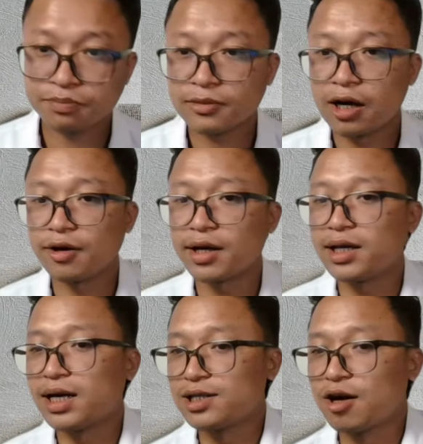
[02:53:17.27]
Okay,
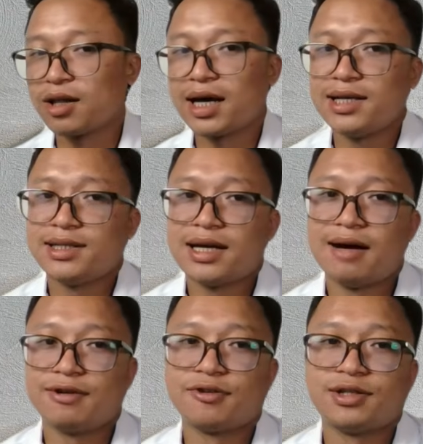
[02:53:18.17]
that's all guys, have
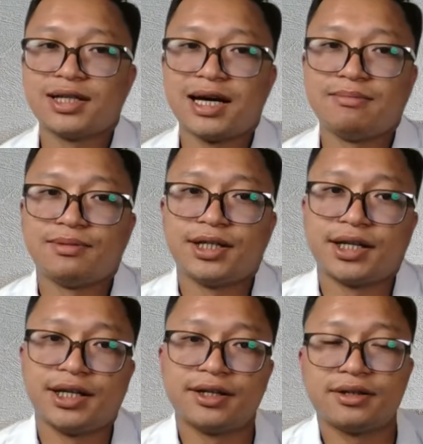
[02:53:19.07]
a good time, take
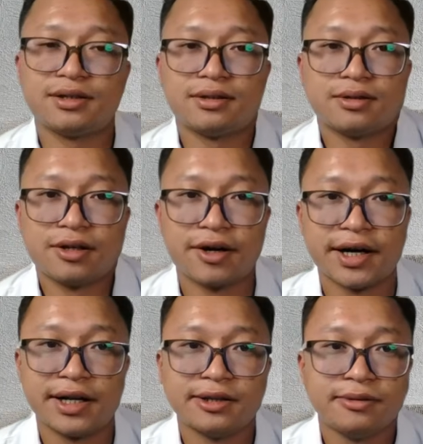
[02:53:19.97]
care. All
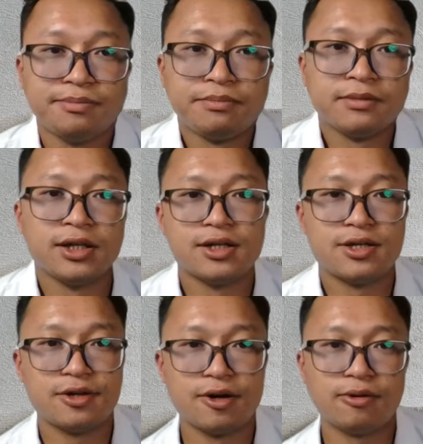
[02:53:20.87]
right,
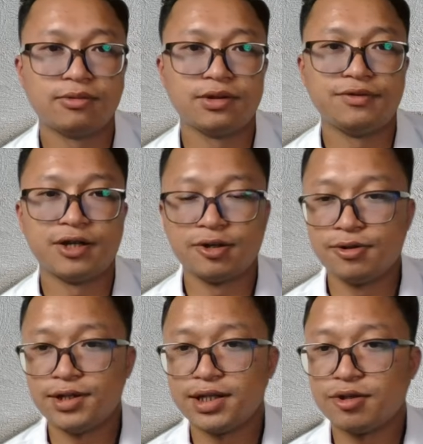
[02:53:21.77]
so if you are
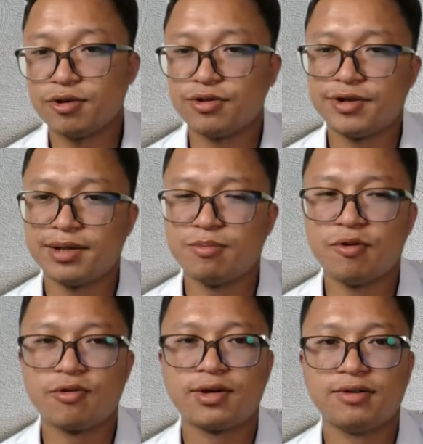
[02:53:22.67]
losing, don't trade
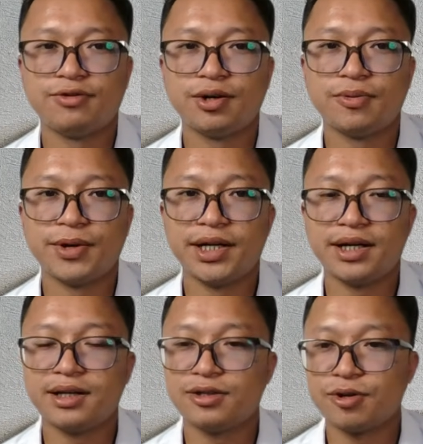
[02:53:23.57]
more. If you are
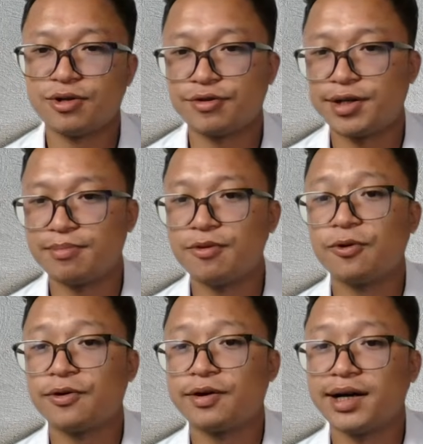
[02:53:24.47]
winning, don't trade more,
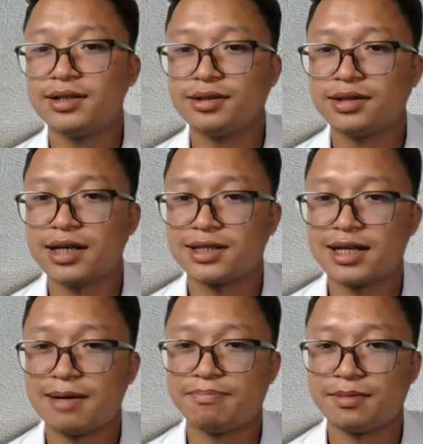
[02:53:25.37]
right?
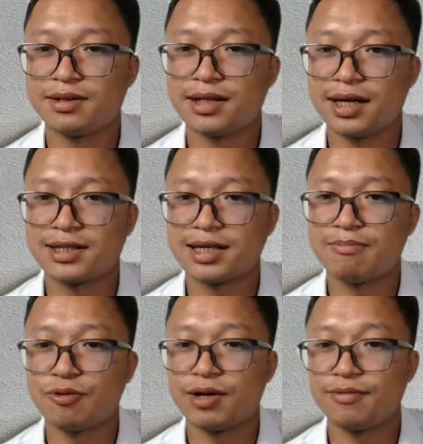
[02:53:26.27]
Accept
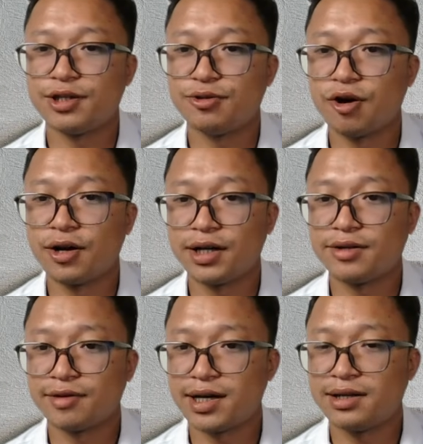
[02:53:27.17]
whatever you got it,
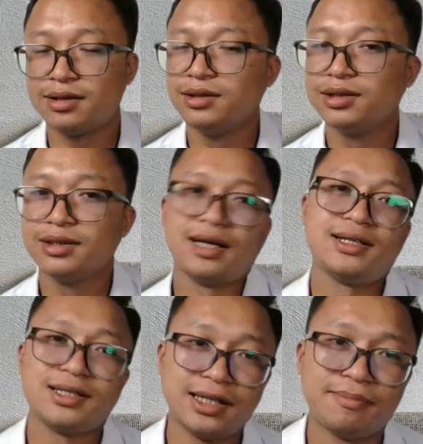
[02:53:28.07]
right? And
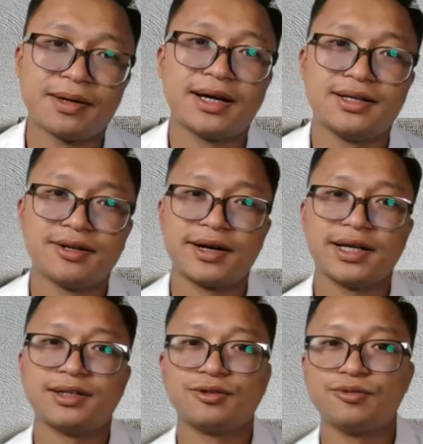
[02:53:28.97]
sleep guys. All
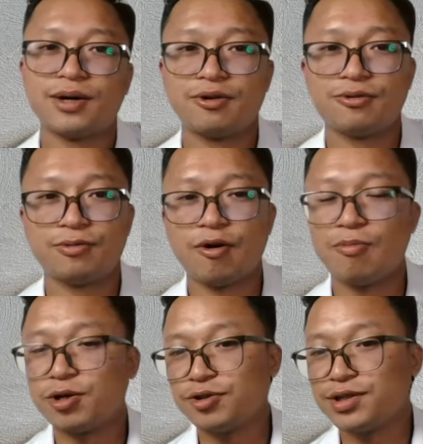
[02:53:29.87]
right, tomorrow
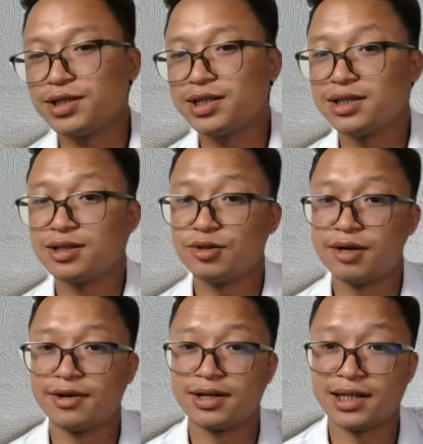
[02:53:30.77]
opportunity is
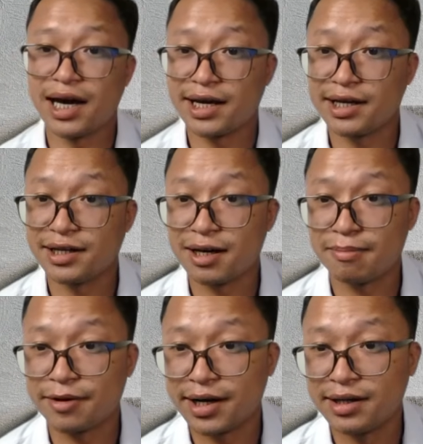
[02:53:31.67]
never dying it up, right?